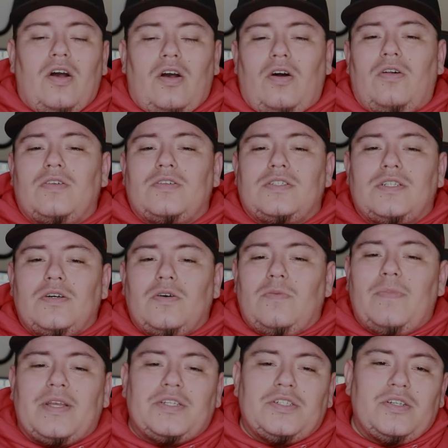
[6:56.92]

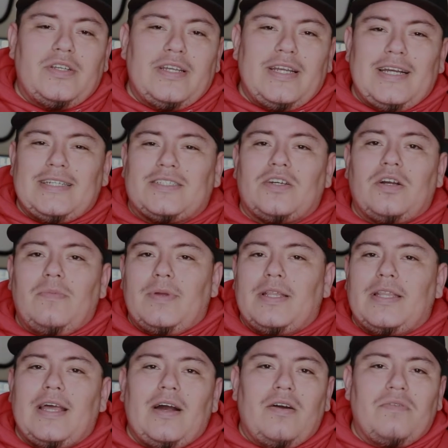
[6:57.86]
Also, make sure you guys
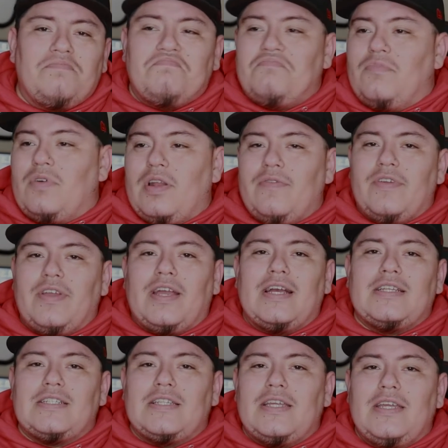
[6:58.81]
comment down whatever you
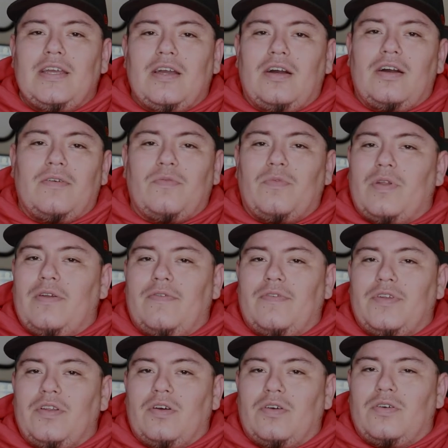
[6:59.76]
guys need,
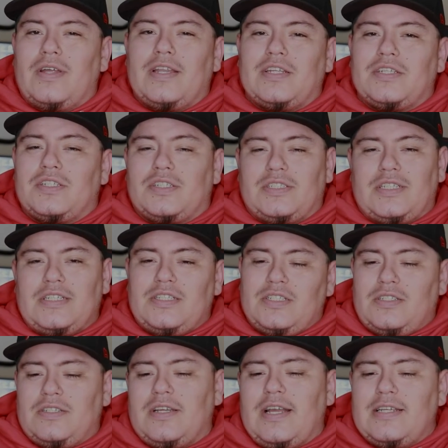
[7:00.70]
whatever, you know, any
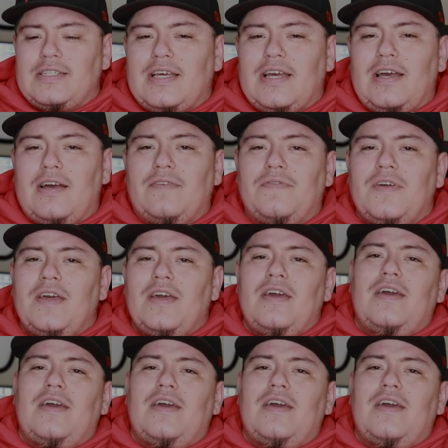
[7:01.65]
suggestions you have.